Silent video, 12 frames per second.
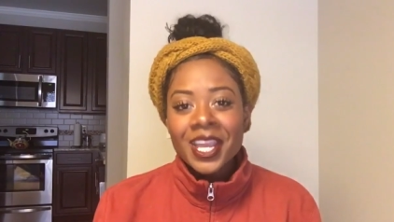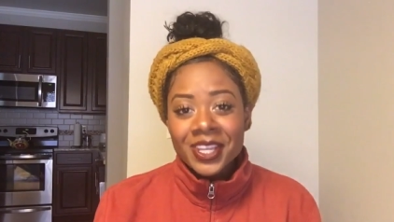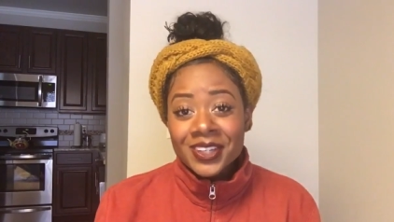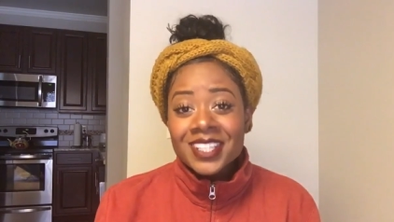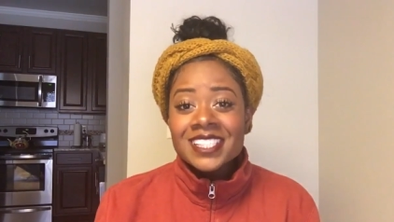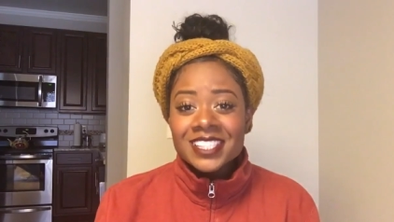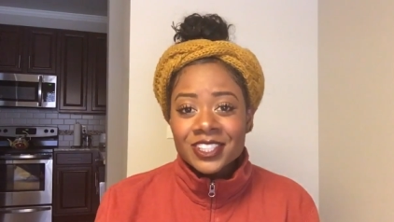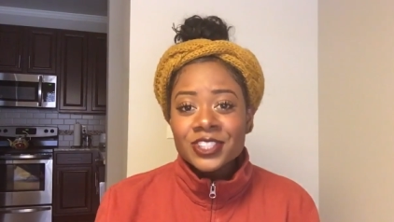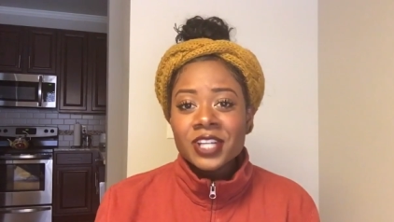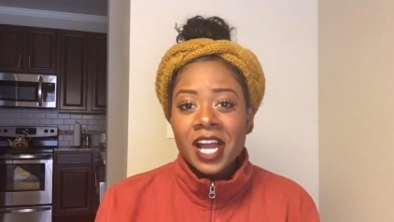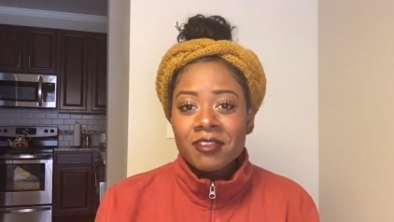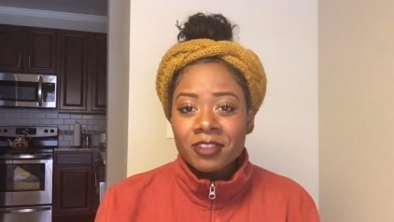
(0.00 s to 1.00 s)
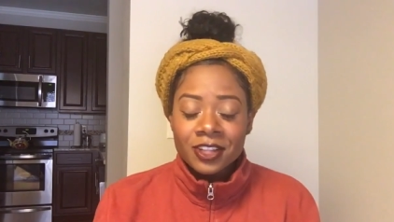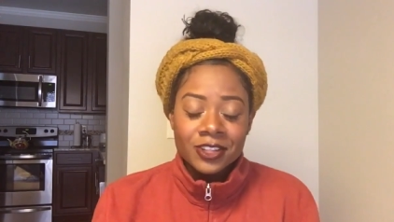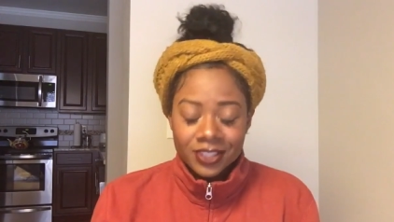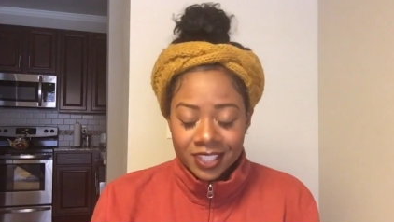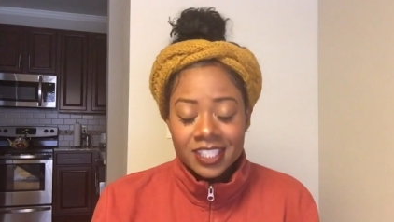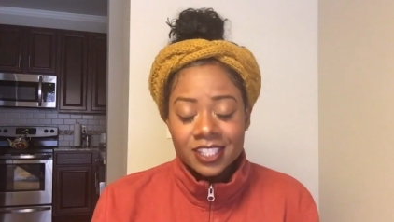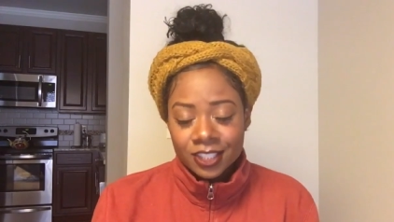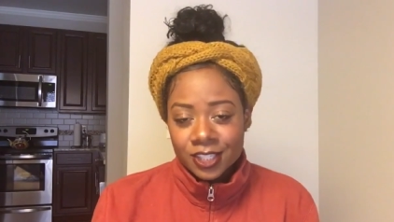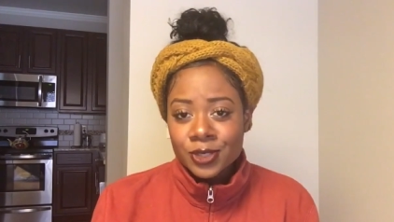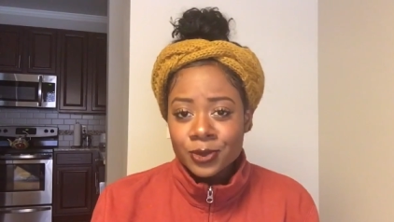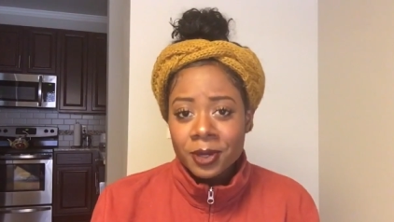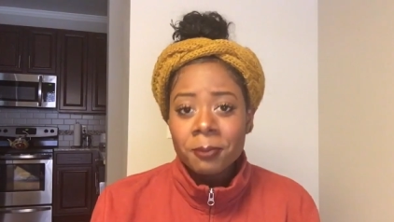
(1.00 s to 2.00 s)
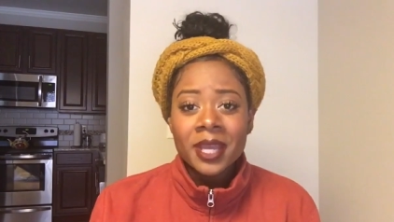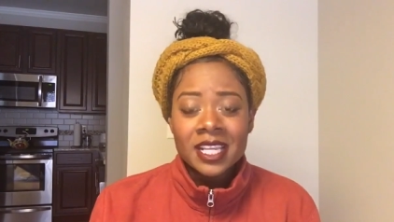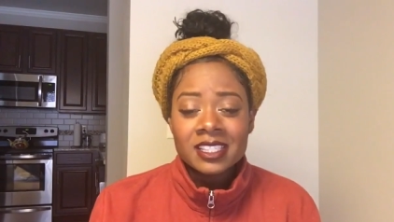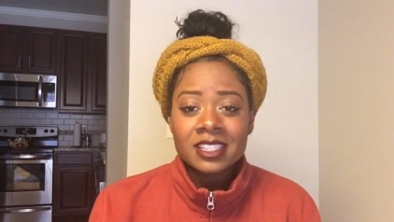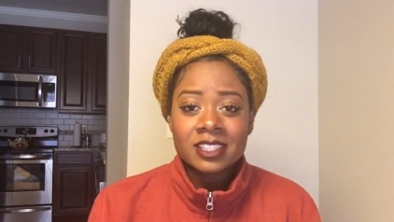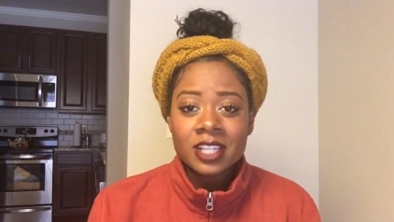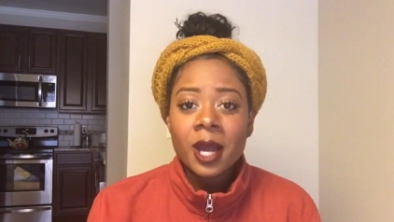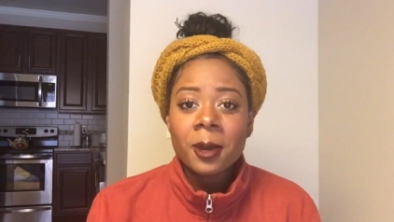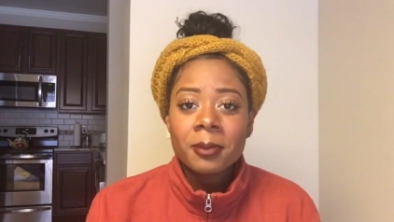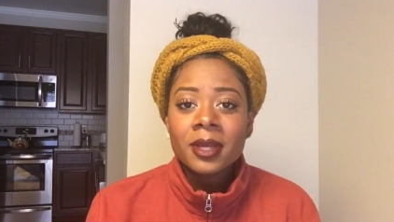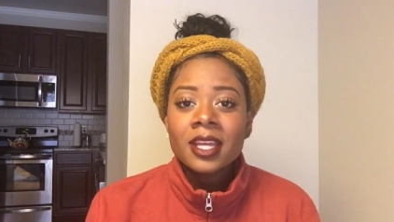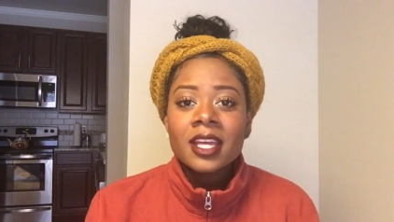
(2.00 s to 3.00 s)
You can still travel and you can still do an amazing job.